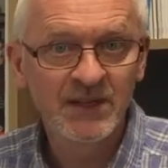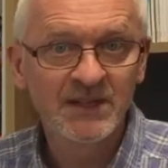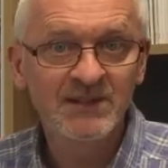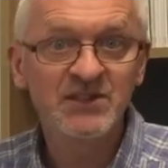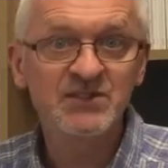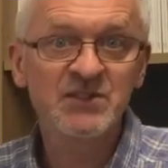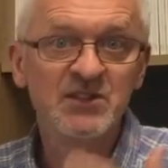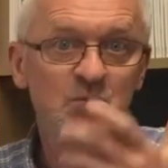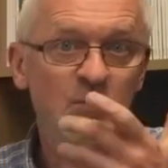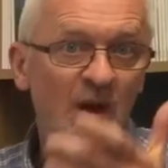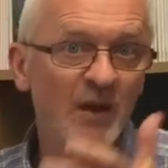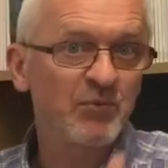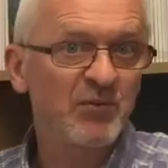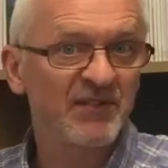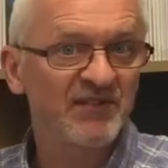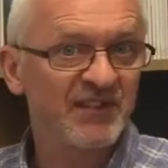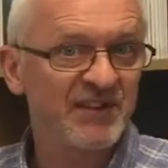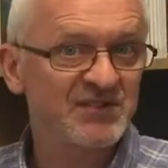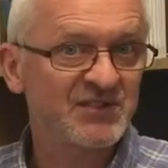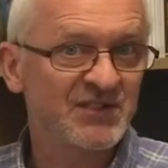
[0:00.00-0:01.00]
This is where
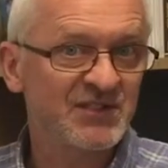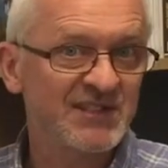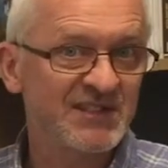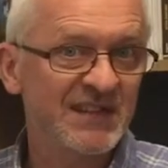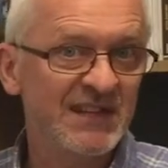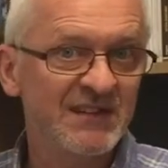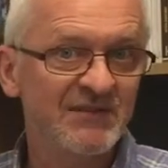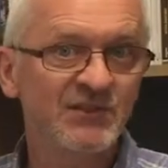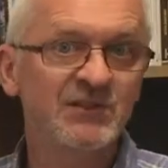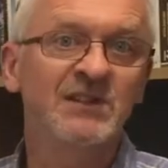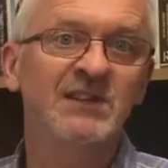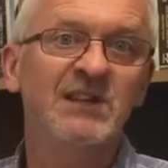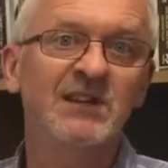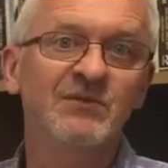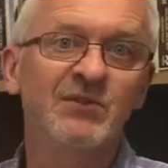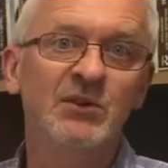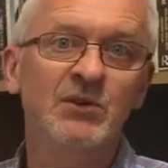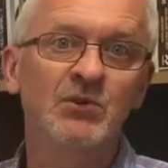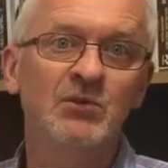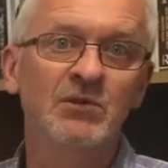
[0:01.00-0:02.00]
Professor Steve can
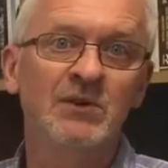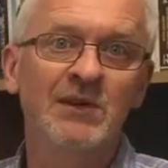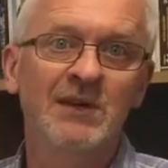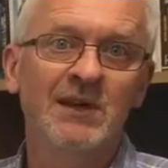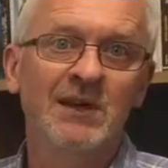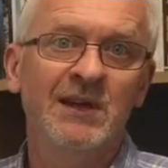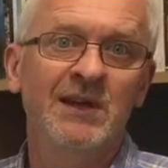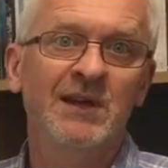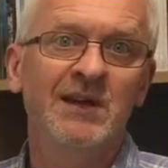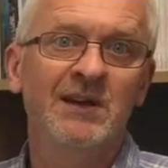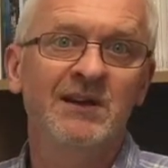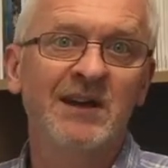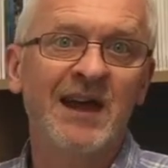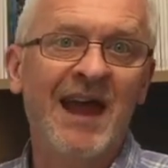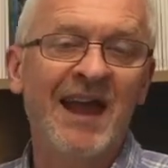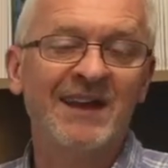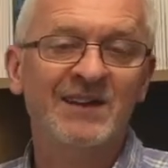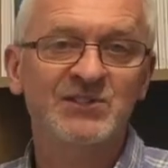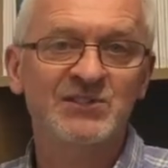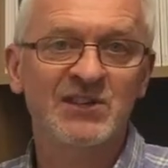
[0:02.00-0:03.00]
give you uh,
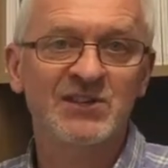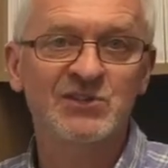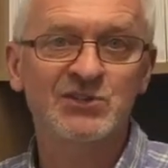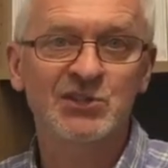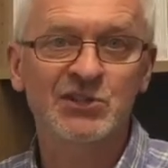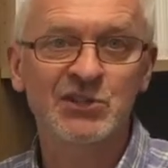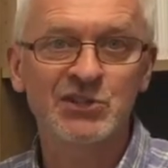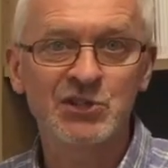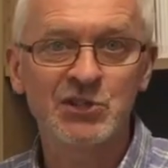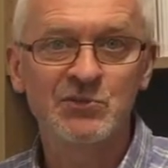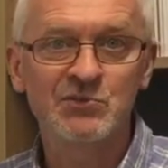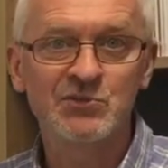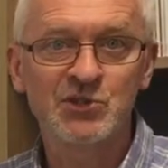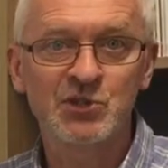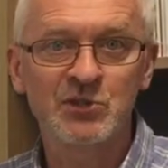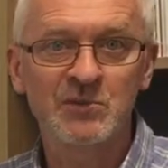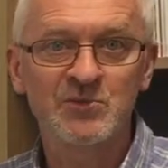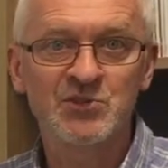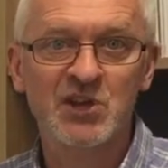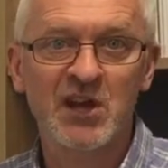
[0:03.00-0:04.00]
access to the
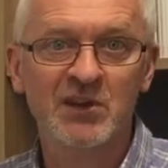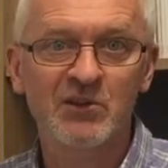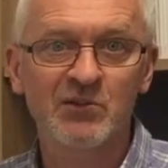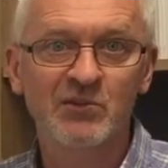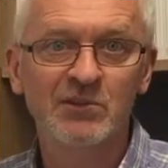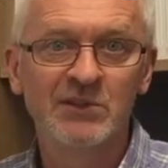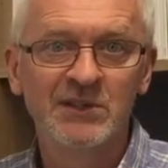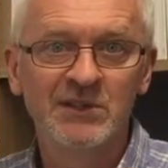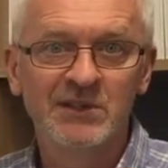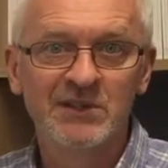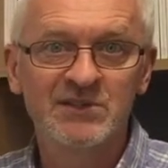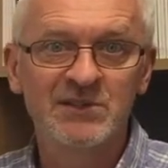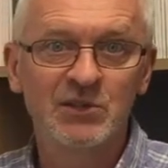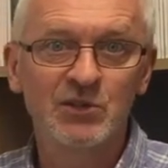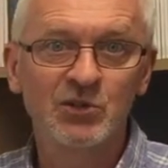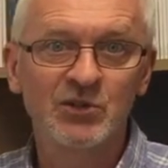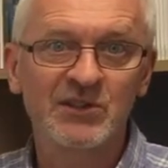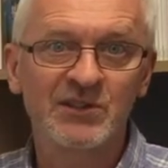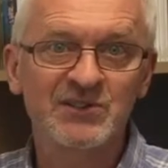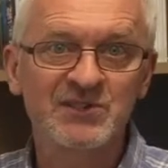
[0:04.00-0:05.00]
YouTube channel to
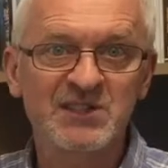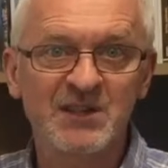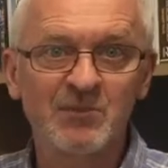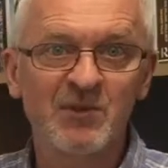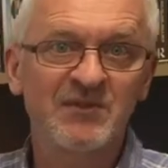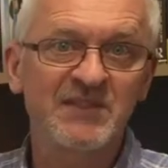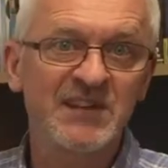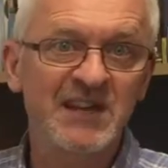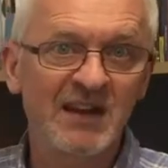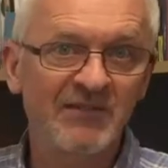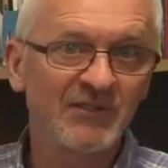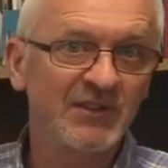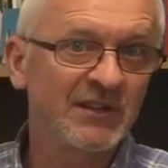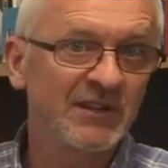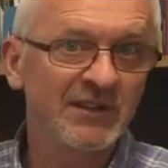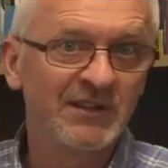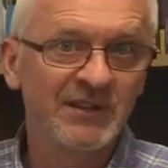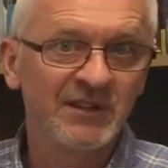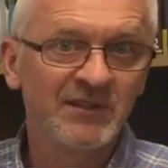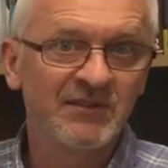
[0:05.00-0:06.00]
look at some of the
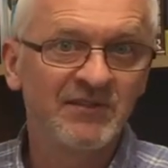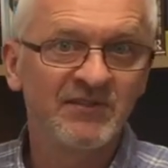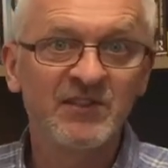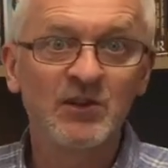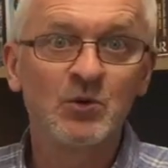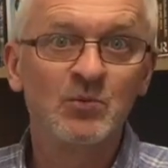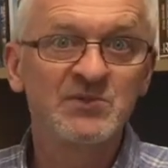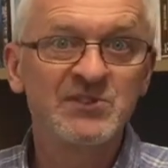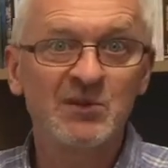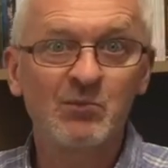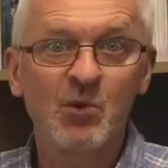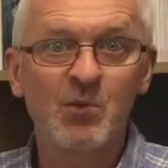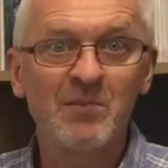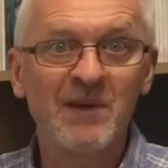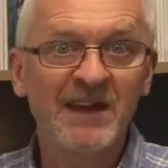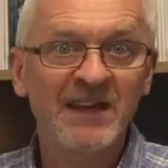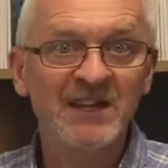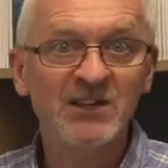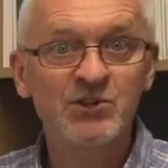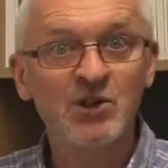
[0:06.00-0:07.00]
other films that were
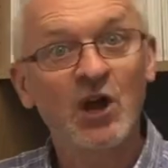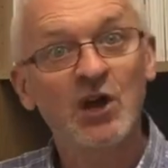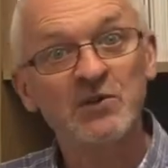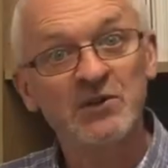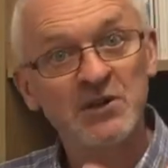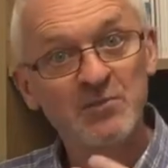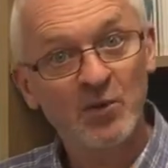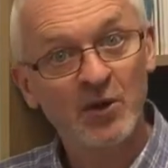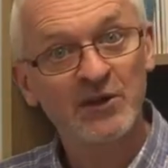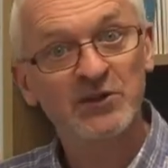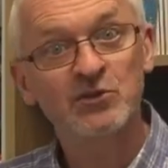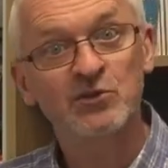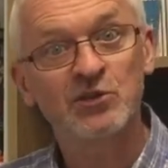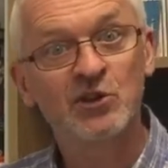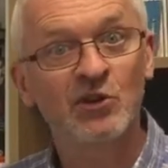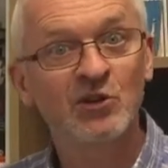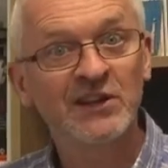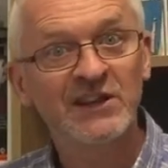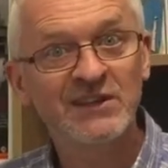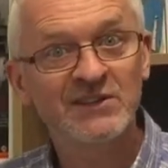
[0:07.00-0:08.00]
made, not only by your
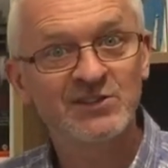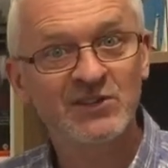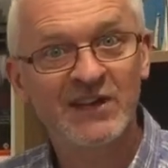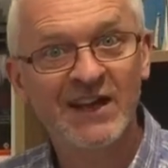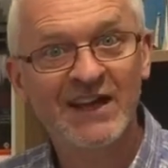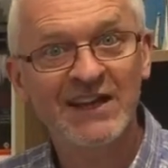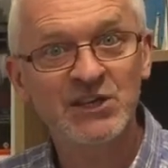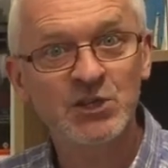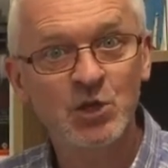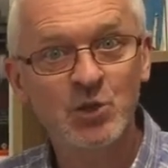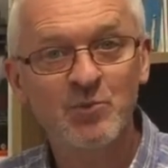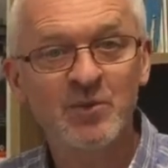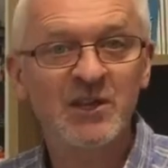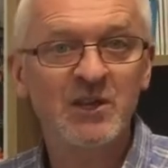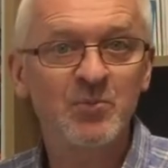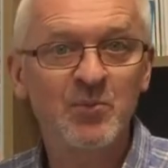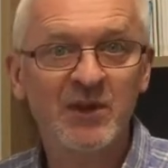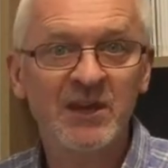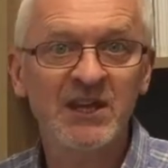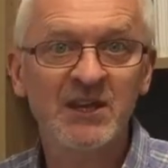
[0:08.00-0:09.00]
colleagues at
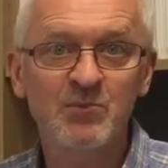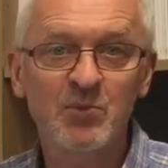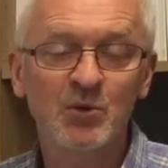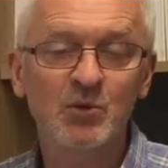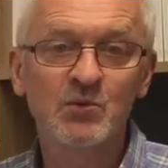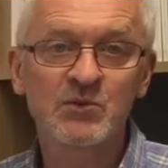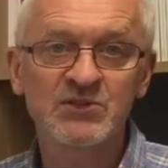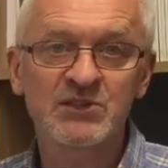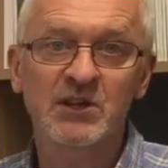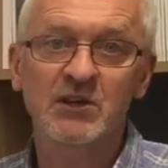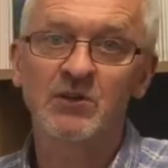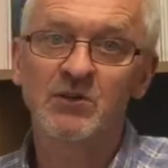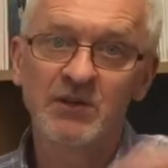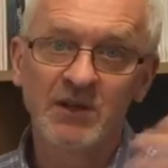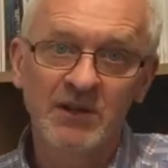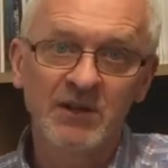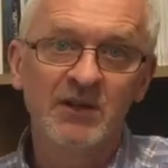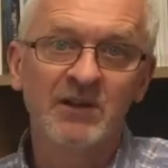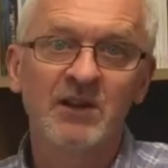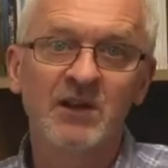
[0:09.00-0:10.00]
AUPP, but also
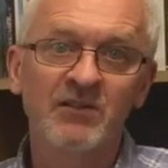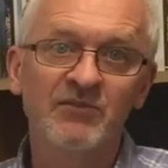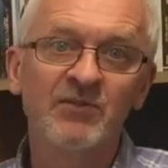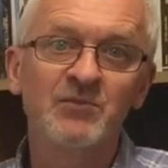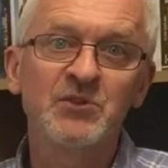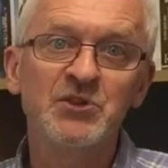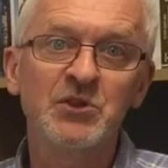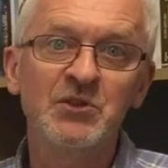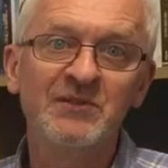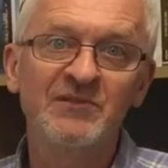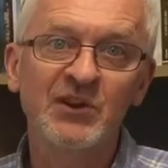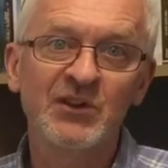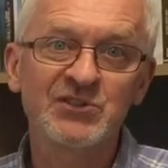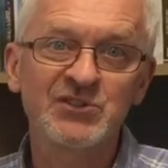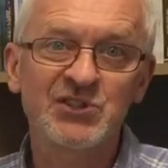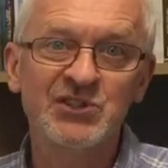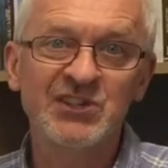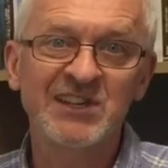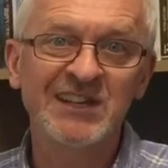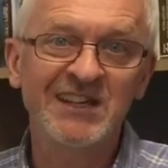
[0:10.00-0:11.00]
uh, from the
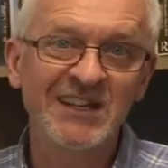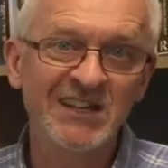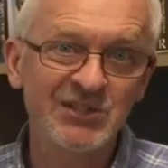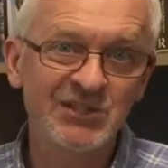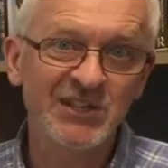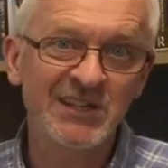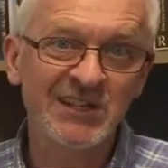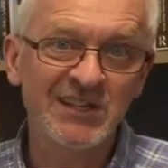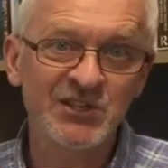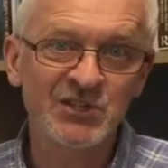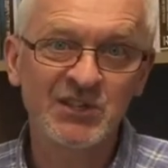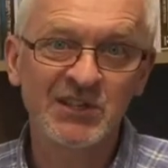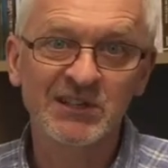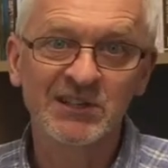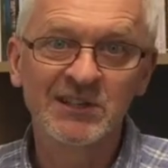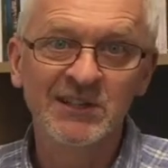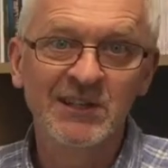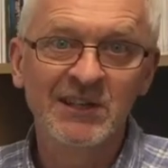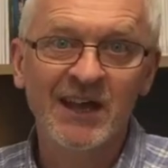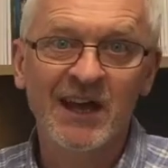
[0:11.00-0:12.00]
university in Indonesia
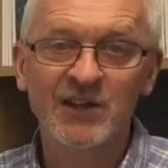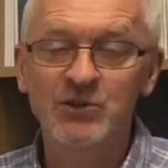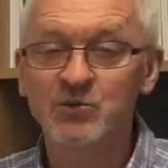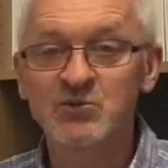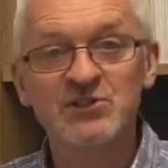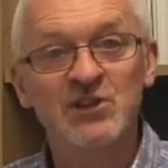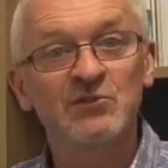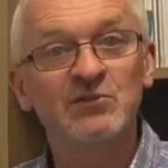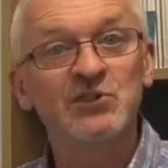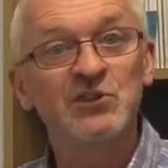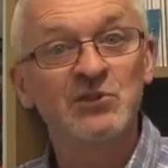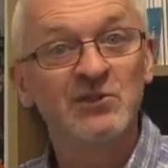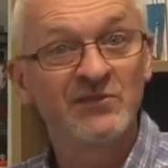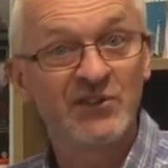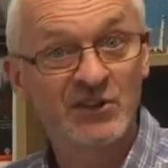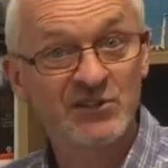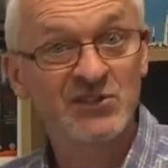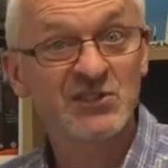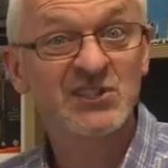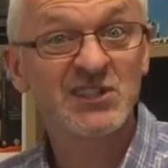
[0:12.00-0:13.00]
and also the
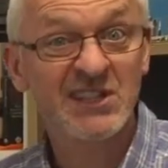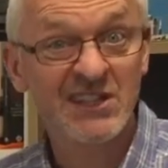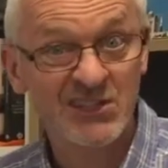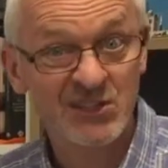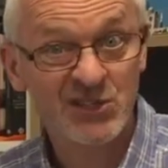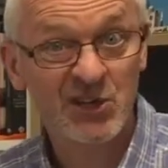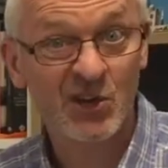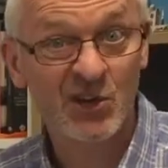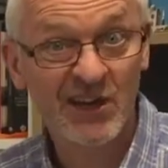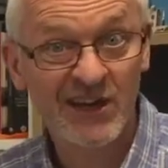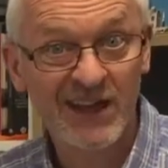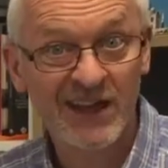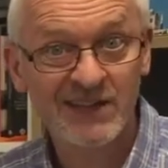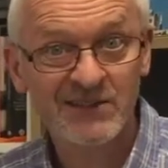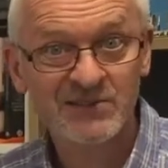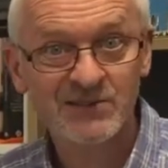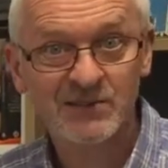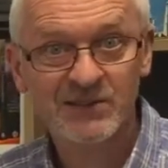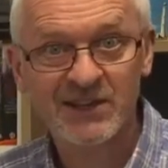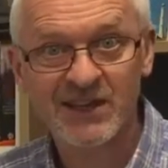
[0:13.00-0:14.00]
university in
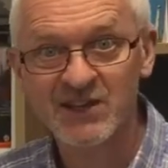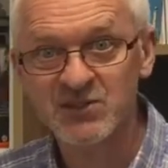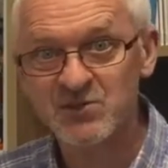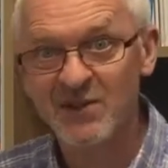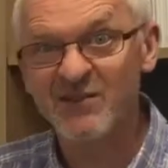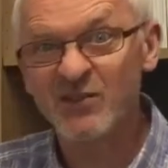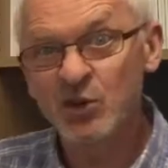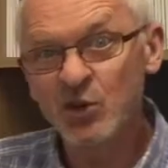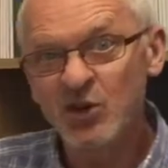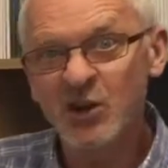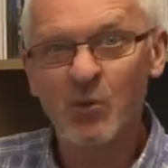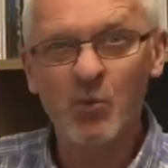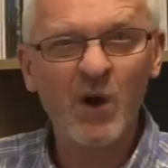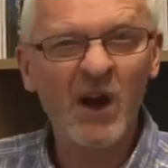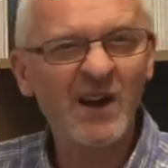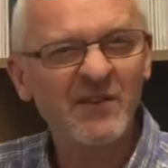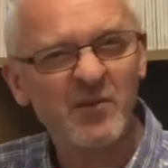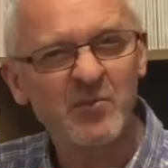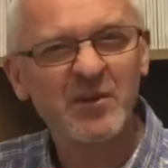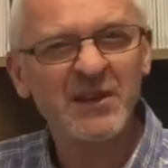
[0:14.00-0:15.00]
Thailand. Okay, so have a look at
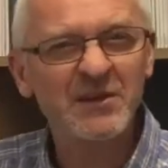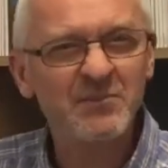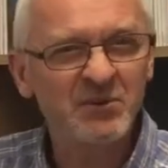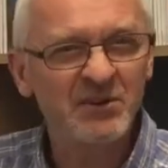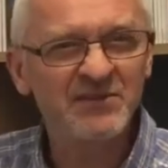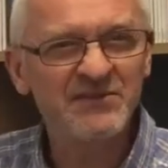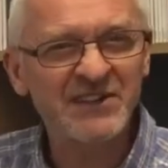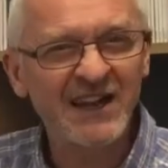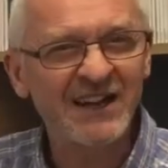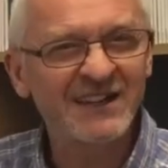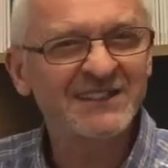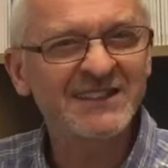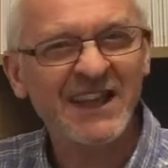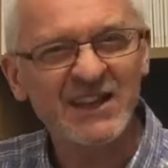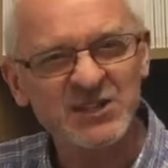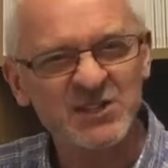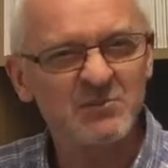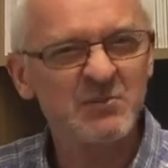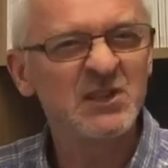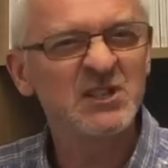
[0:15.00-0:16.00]
what other people have done,
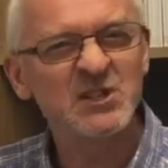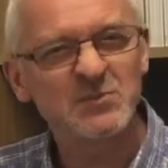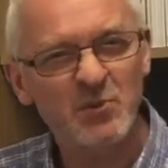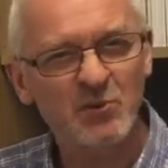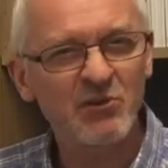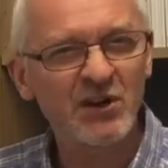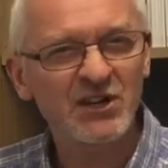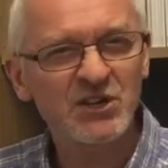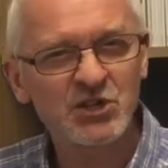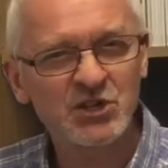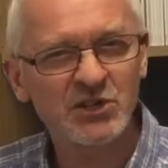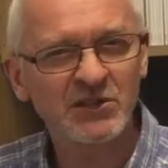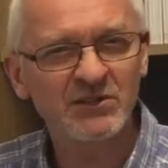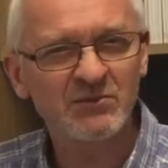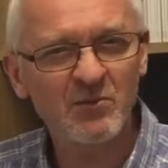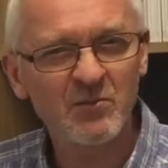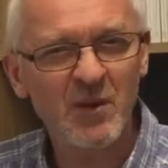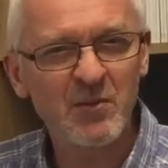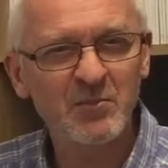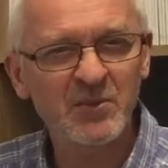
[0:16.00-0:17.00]
get some inspiration.
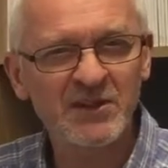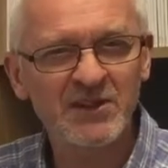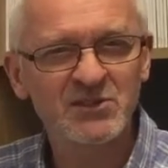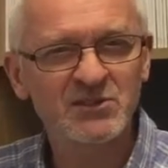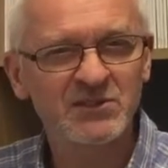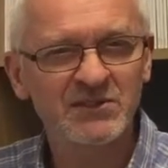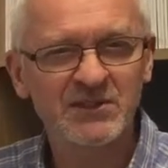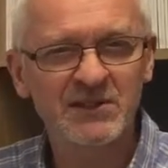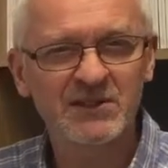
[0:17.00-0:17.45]
Remember,